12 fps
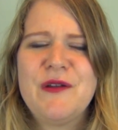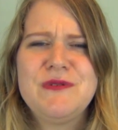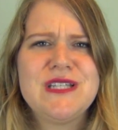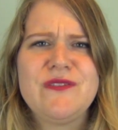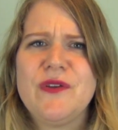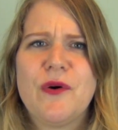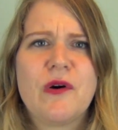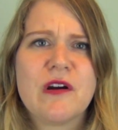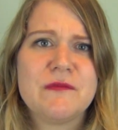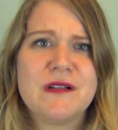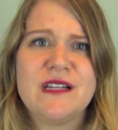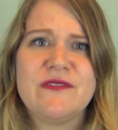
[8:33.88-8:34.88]
I would just feel
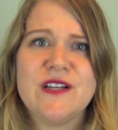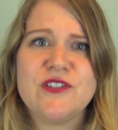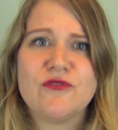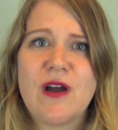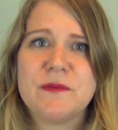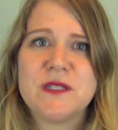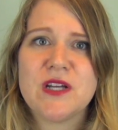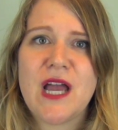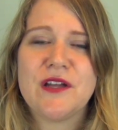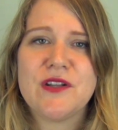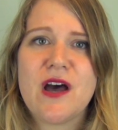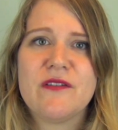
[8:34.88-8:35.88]
horrible if I dropped a
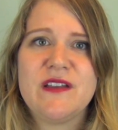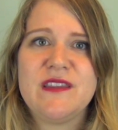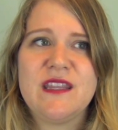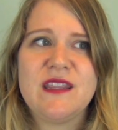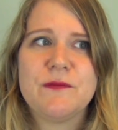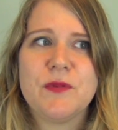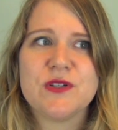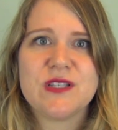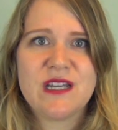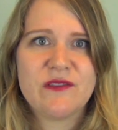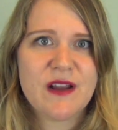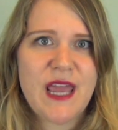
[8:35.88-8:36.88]
child off and then the
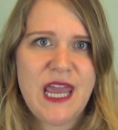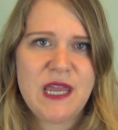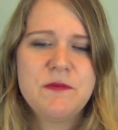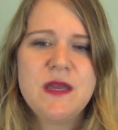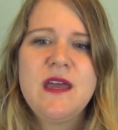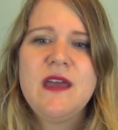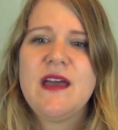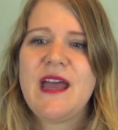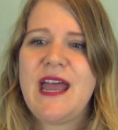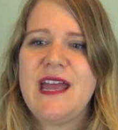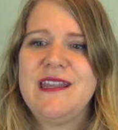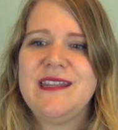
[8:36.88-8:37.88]
person never came.
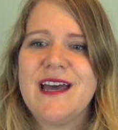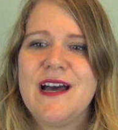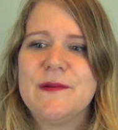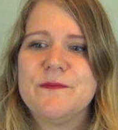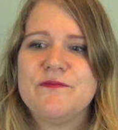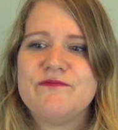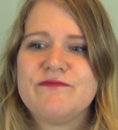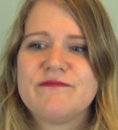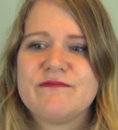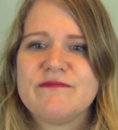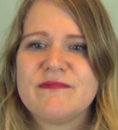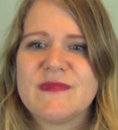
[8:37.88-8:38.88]
And um,
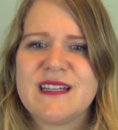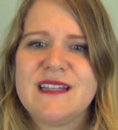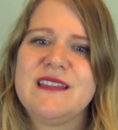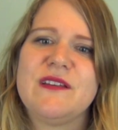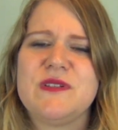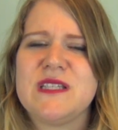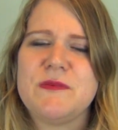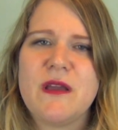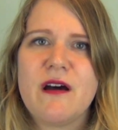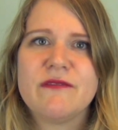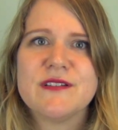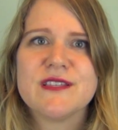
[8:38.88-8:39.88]
I think that would just be
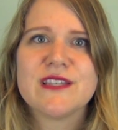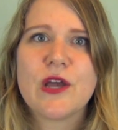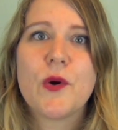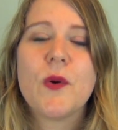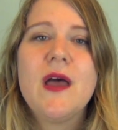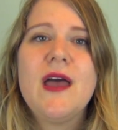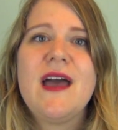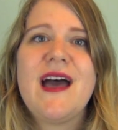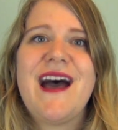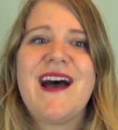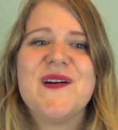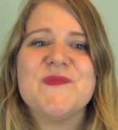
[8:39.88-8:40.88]
awful. So
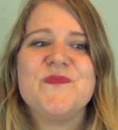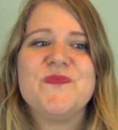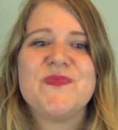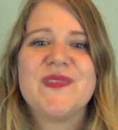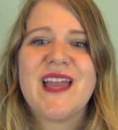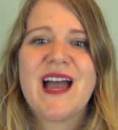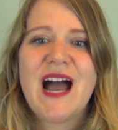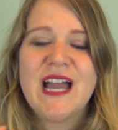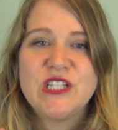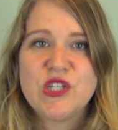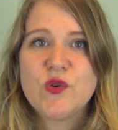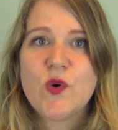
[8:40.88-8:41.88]
um,
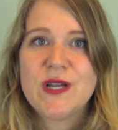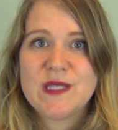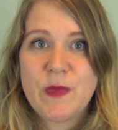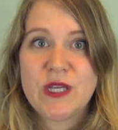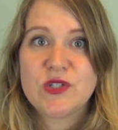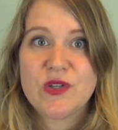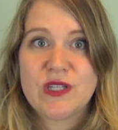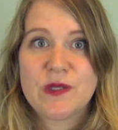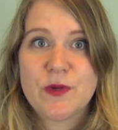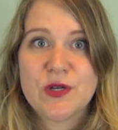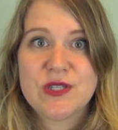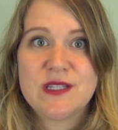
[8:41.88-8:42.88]
I do always make sure that
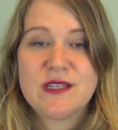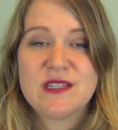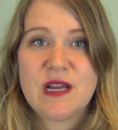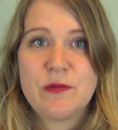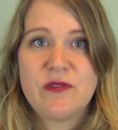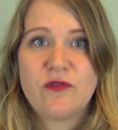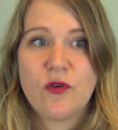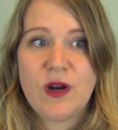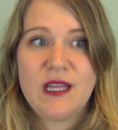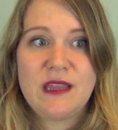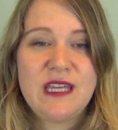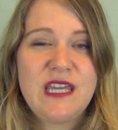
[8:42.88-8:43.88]
the person is there before
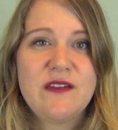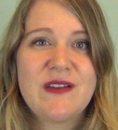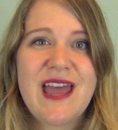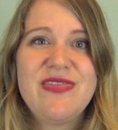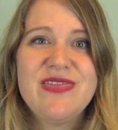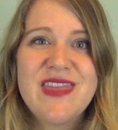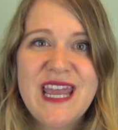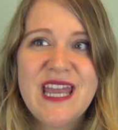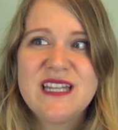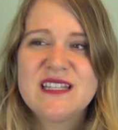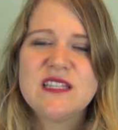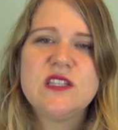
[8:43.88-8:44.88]
I leave. And
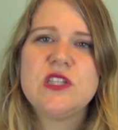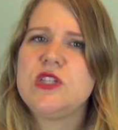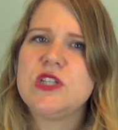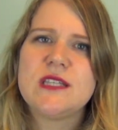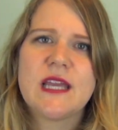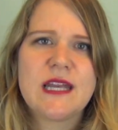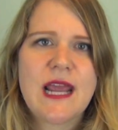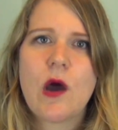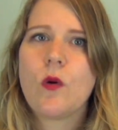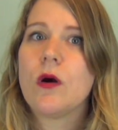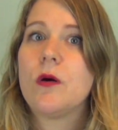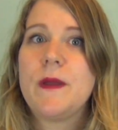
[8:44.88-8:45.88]
then since it's just like an
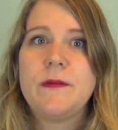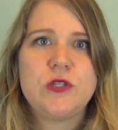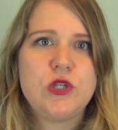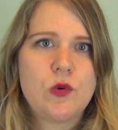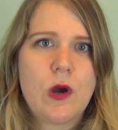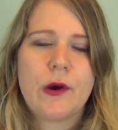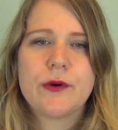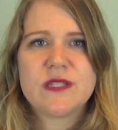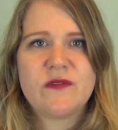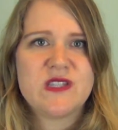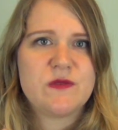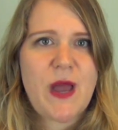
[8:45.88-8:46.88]
hour or maybe two
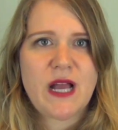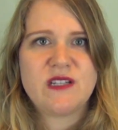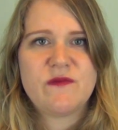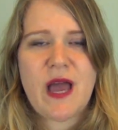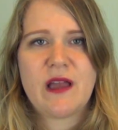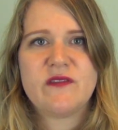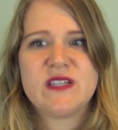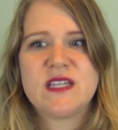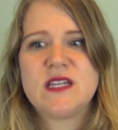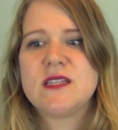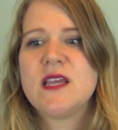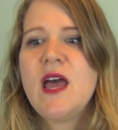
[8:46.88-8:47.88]
hours if it's back-to-back -back
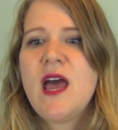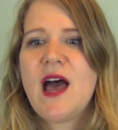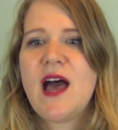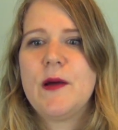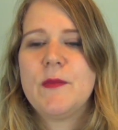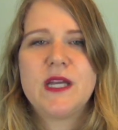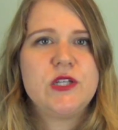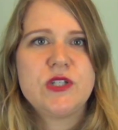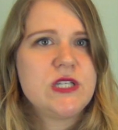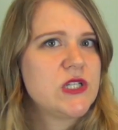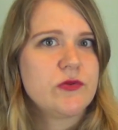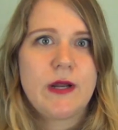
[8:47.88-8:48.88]
visits, um, I
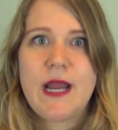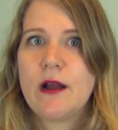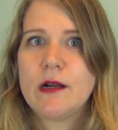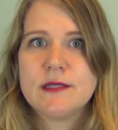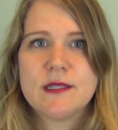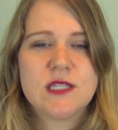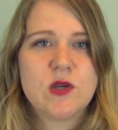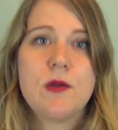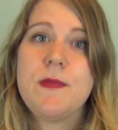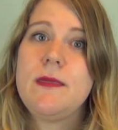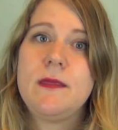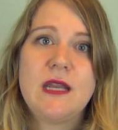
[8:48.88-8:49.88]
usually just run errands. And so
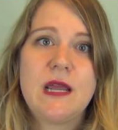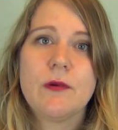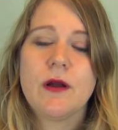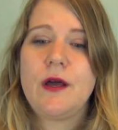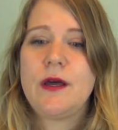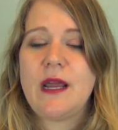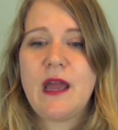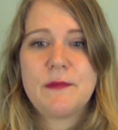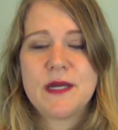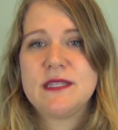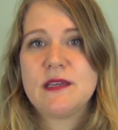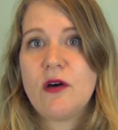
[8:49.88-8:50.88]
I'm in the neighborhood, I have
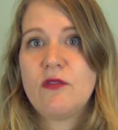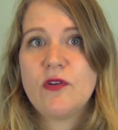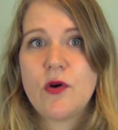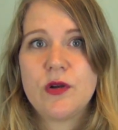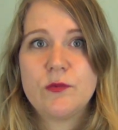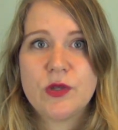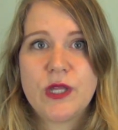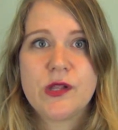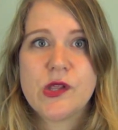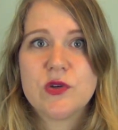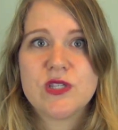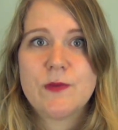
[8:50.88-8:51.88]
my cell phone, I'm really
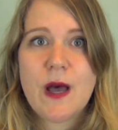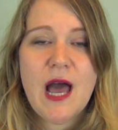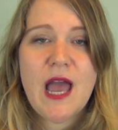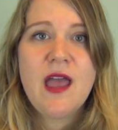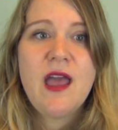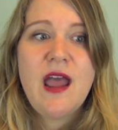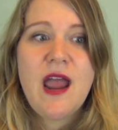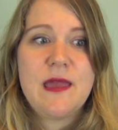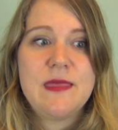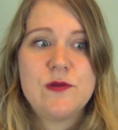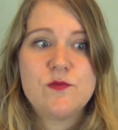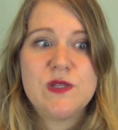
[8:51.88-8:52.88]
close by.
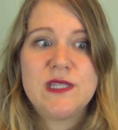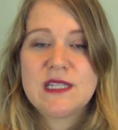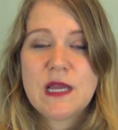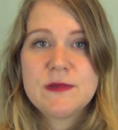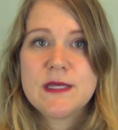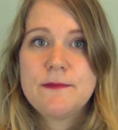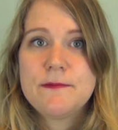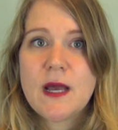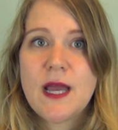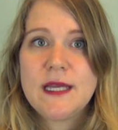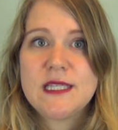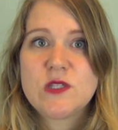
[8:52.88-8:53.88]
And then when the time is up,
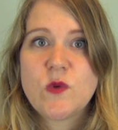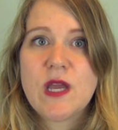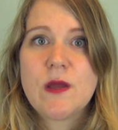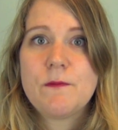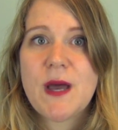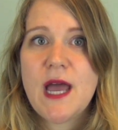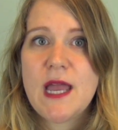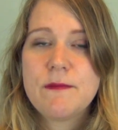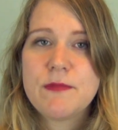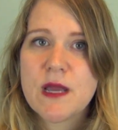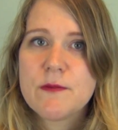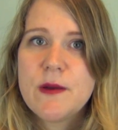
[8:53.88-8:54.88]
I swing in by
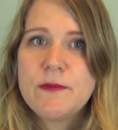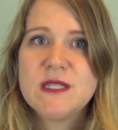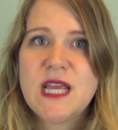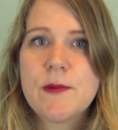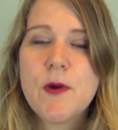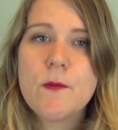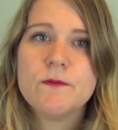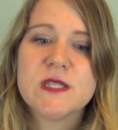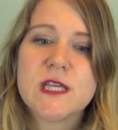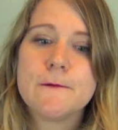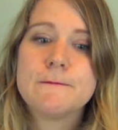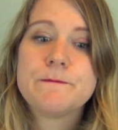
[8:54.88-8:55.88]
and pick them up and take them home.
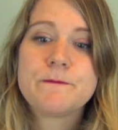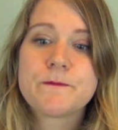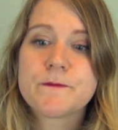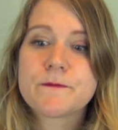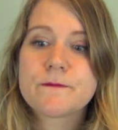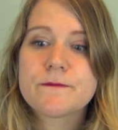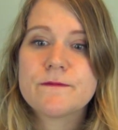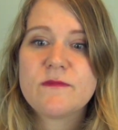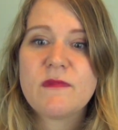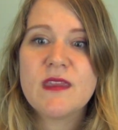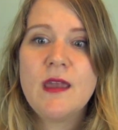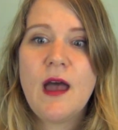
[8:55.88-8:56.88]
So
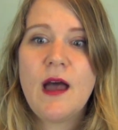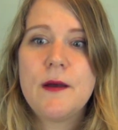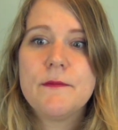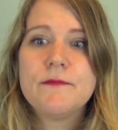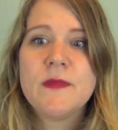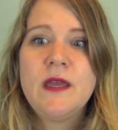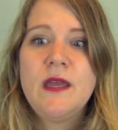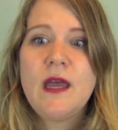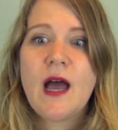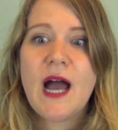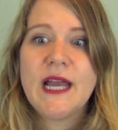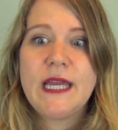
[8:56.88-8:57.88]
um,
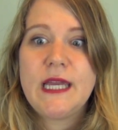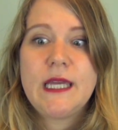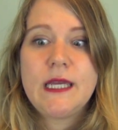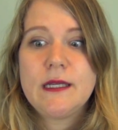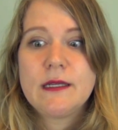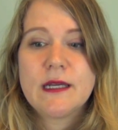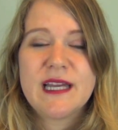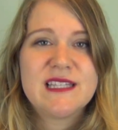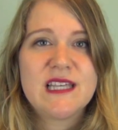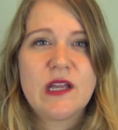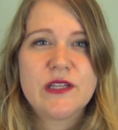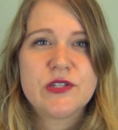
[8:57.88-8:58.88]
I, I
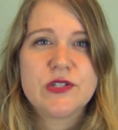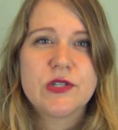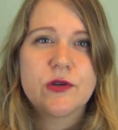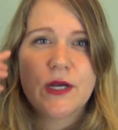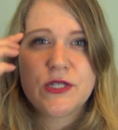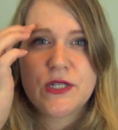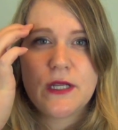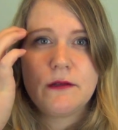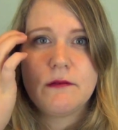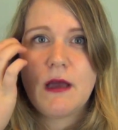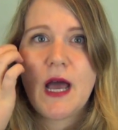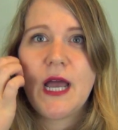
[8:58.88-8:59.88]
guess that answers your
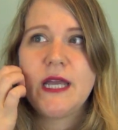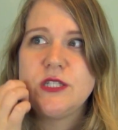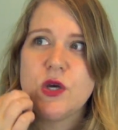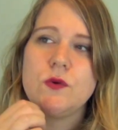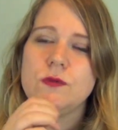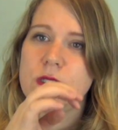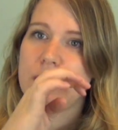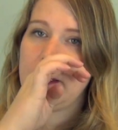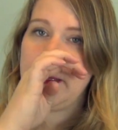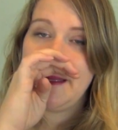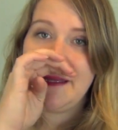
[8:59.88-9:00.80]
question. I don't,